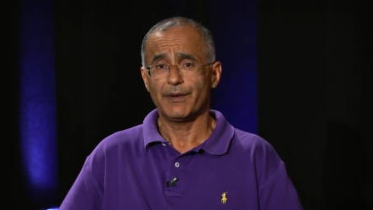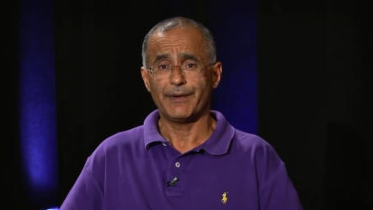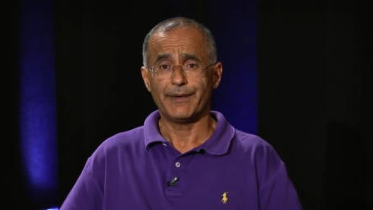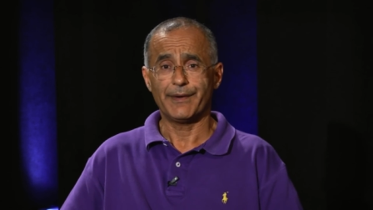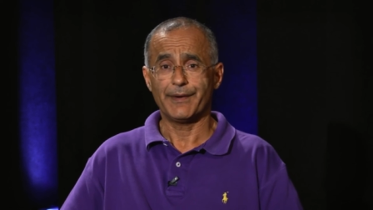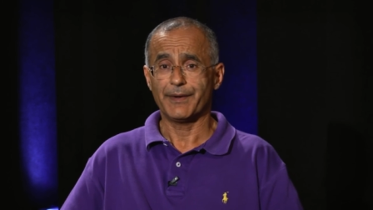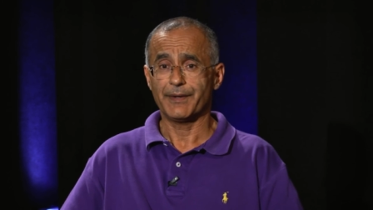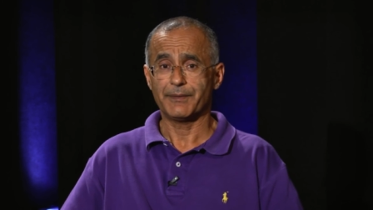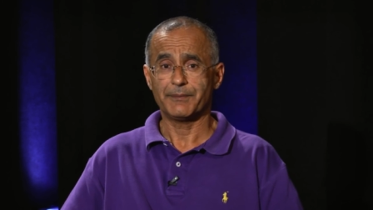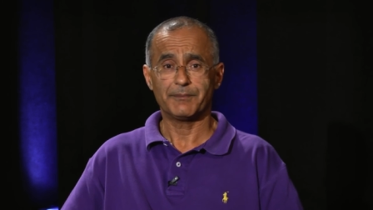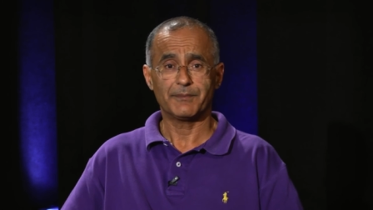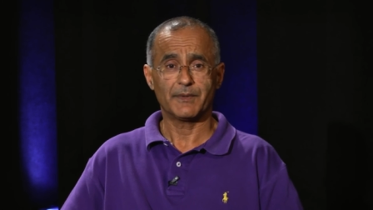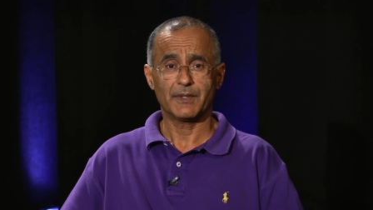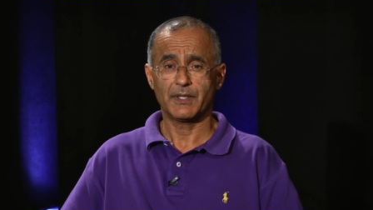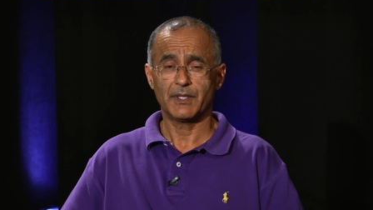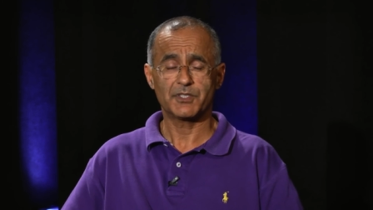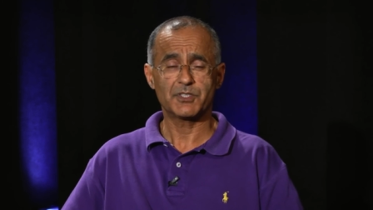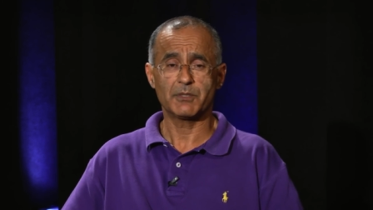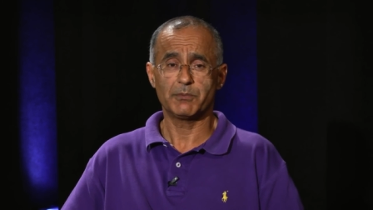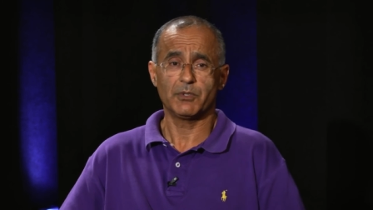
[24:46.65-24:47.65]
um,
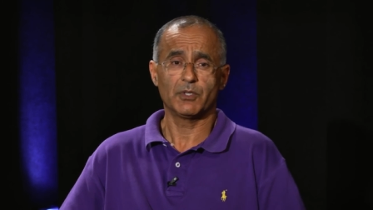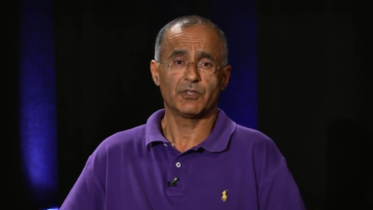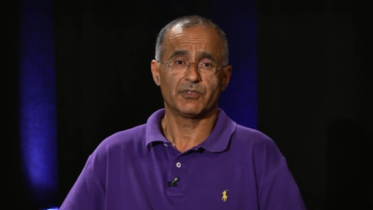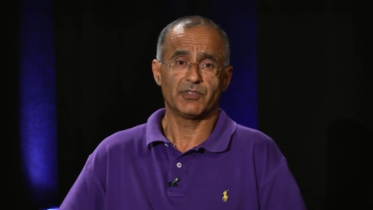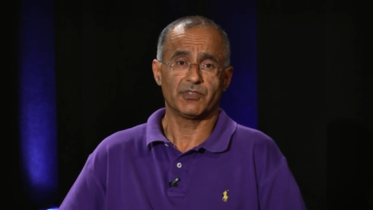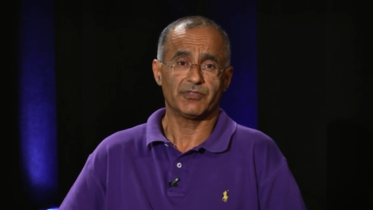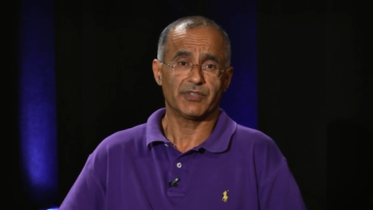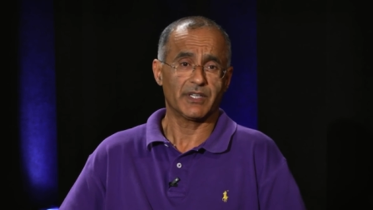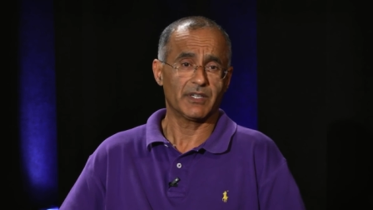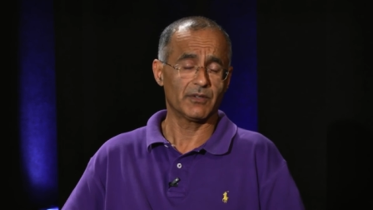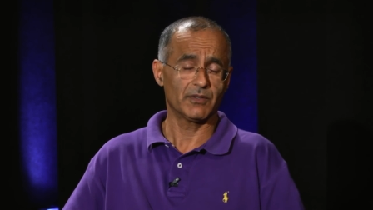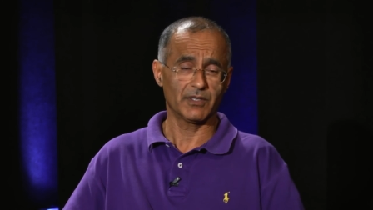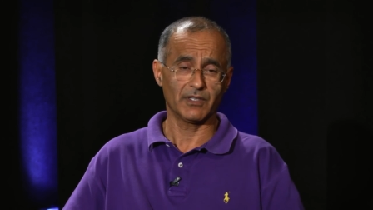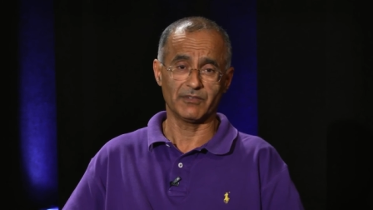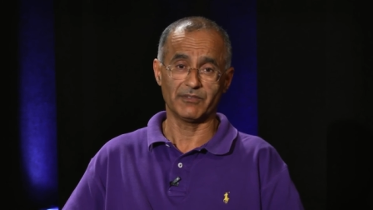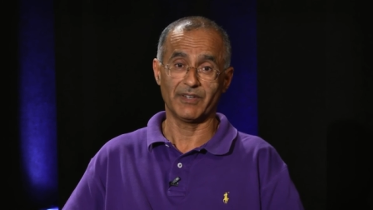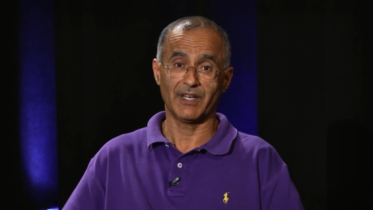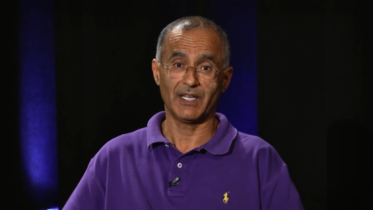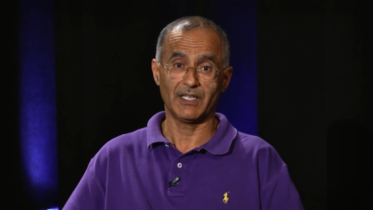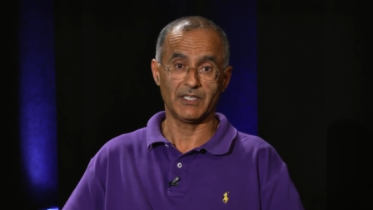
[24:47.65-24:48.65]
it's a beautiful,
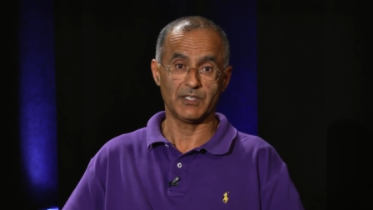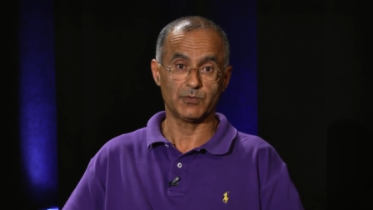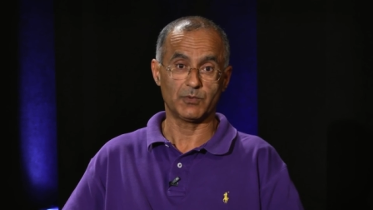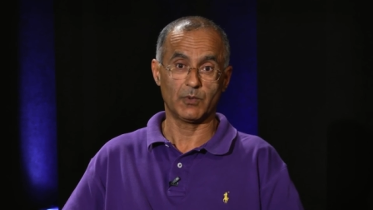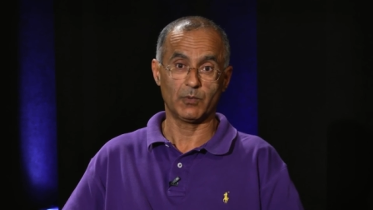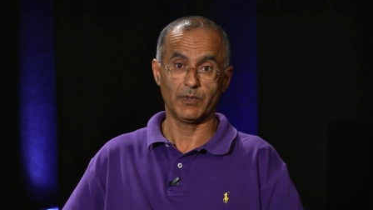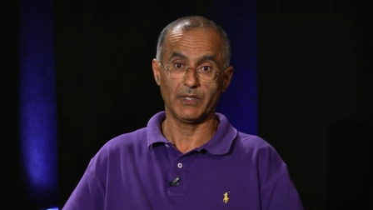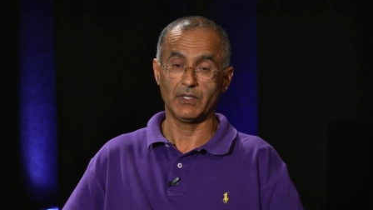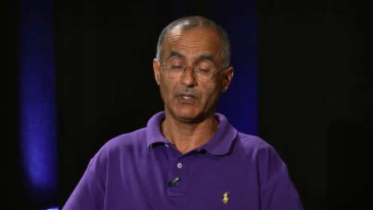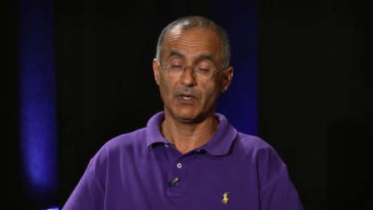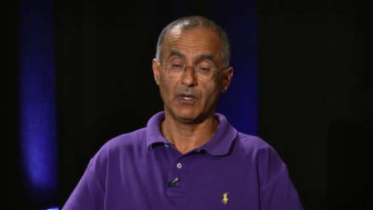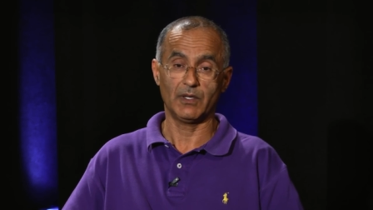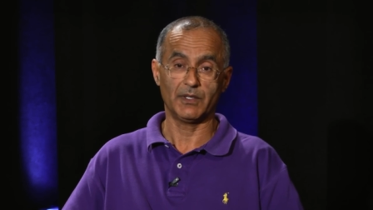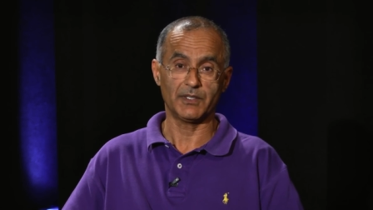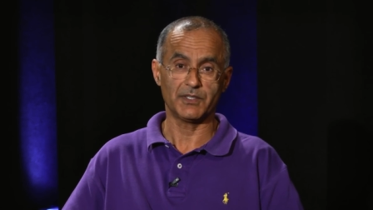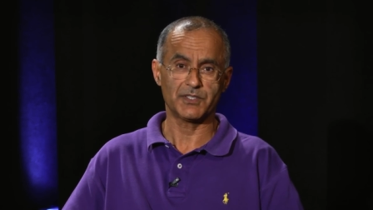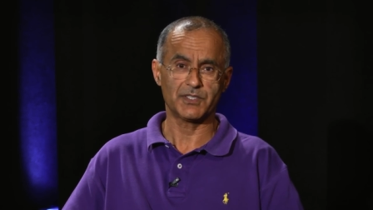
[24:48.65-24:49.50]
Kirigin Valley is what we call it.